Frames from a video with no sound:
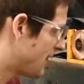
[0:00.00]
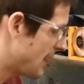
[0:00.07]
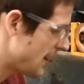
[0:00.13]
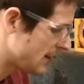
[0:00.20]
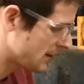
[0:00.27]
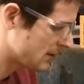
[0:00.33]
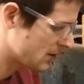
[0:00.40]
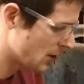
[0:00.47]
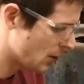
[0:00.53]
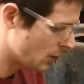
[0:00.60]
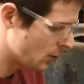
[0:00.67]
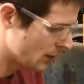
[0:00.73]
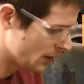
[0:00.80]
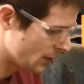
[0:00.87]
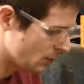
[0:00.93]
thick,
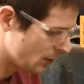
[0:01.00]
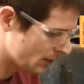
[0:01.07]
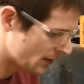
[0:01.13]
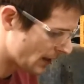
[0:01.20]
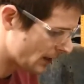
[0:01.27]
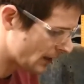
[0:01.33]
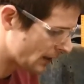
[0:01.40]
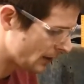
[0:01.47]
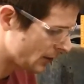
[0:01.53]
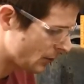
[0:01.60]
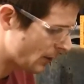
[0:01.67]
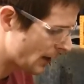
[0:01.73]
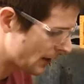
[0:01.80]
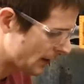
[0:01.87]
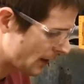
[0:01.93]
so it will take you a little
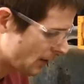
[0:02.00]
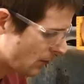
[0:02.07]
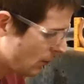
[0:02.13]
while to get